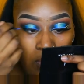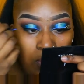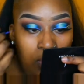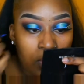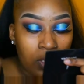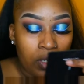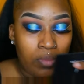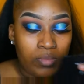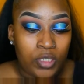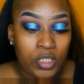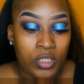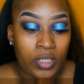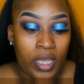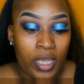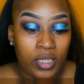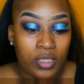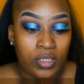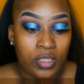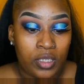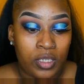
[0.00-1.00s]
And I'm just
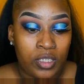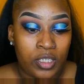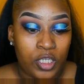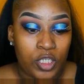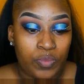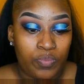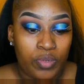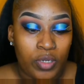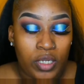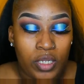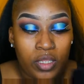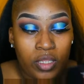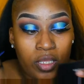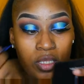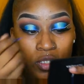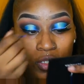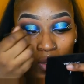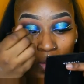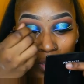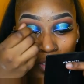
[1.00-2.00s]
actually just putting
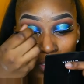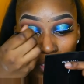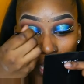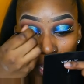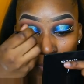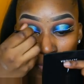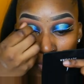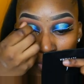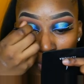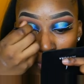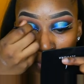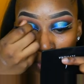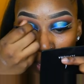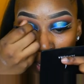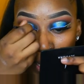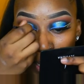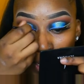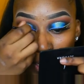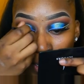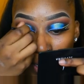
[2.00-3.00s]
this on top of the
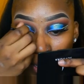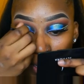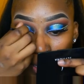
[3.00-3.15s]
black.